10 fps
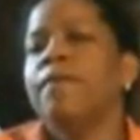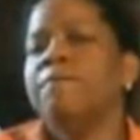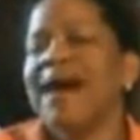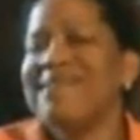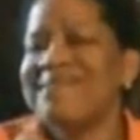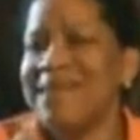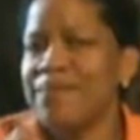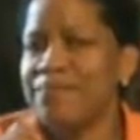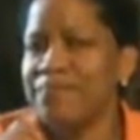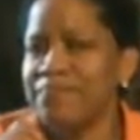by
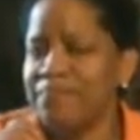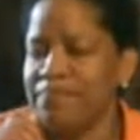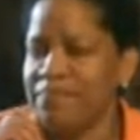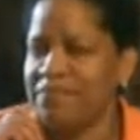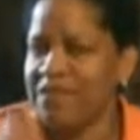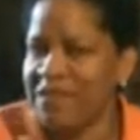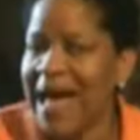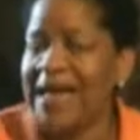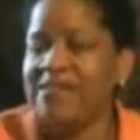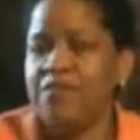some
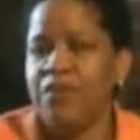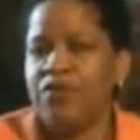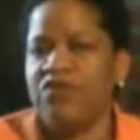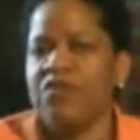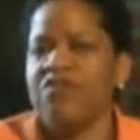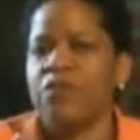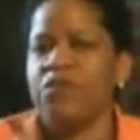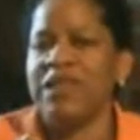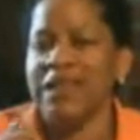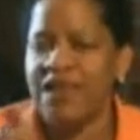society person,
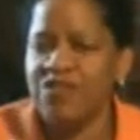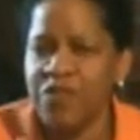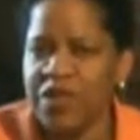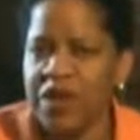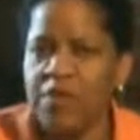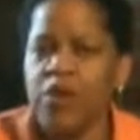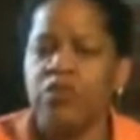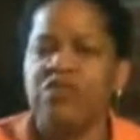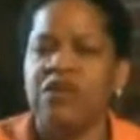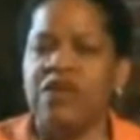someone that lives within a
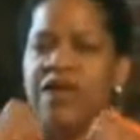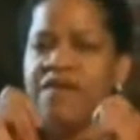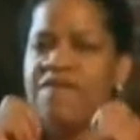community,